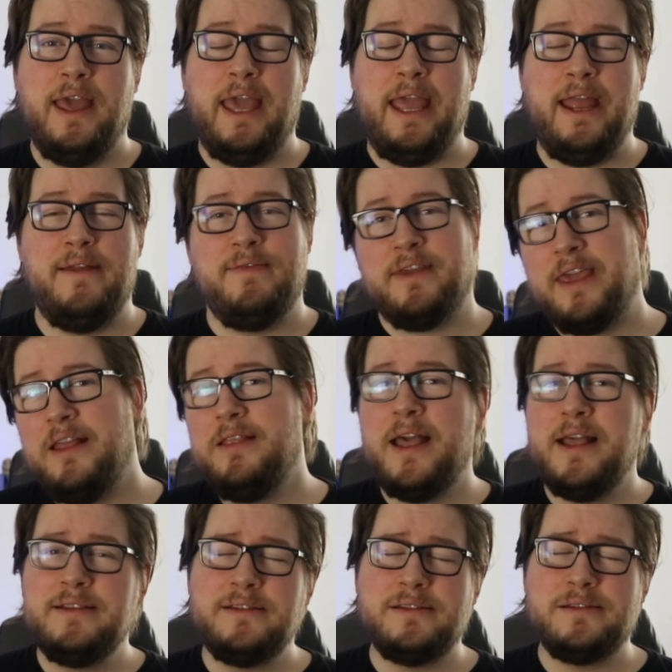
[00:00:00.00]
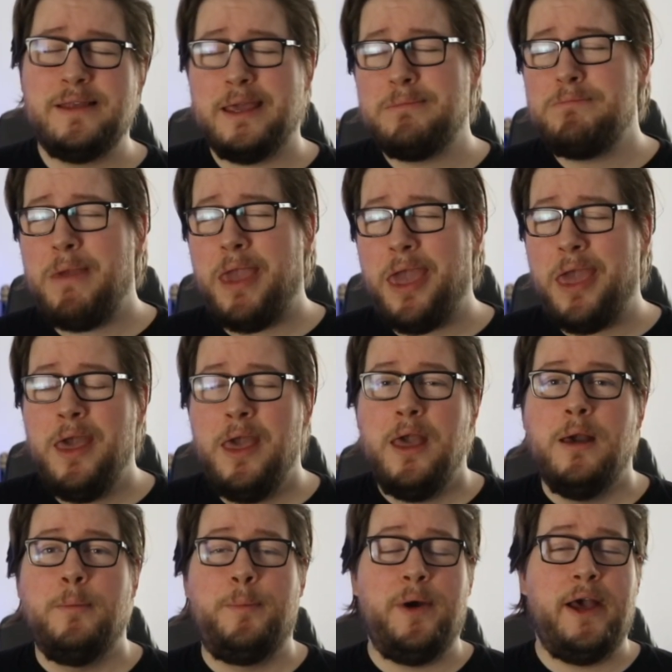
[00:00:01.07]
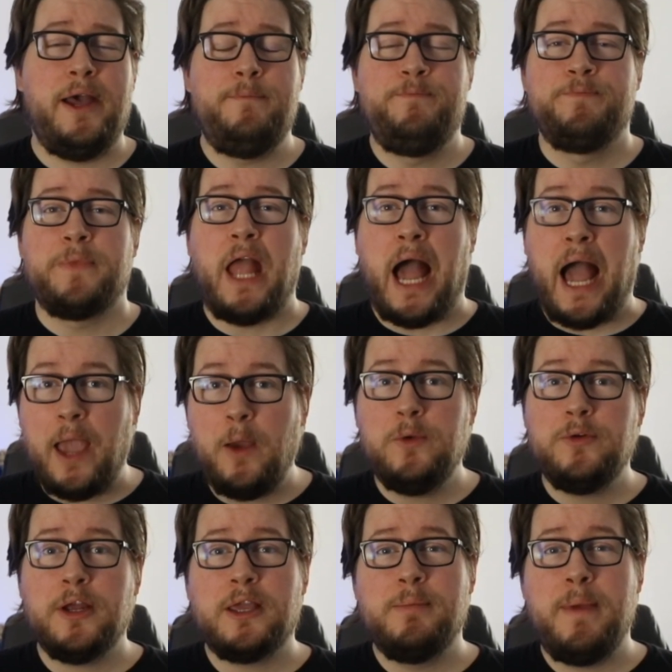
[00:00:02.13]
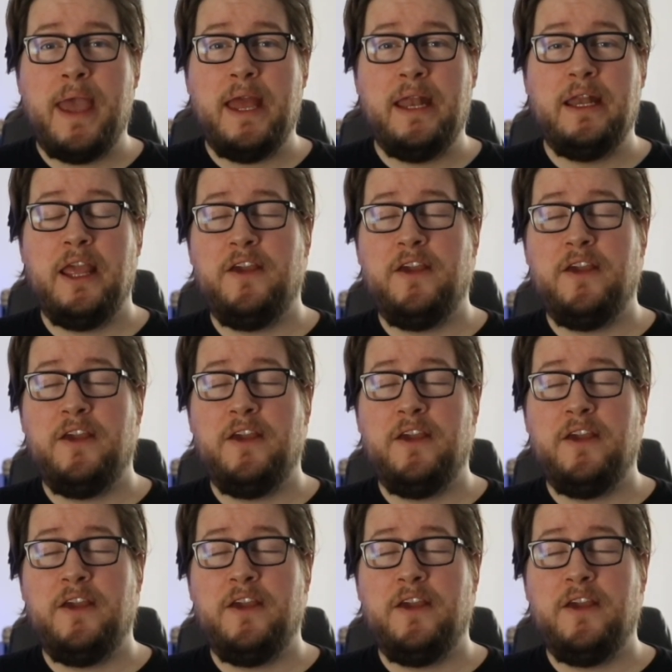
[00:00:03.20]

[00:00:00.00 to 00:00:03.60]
And the kit lens is meh, but I would recommend,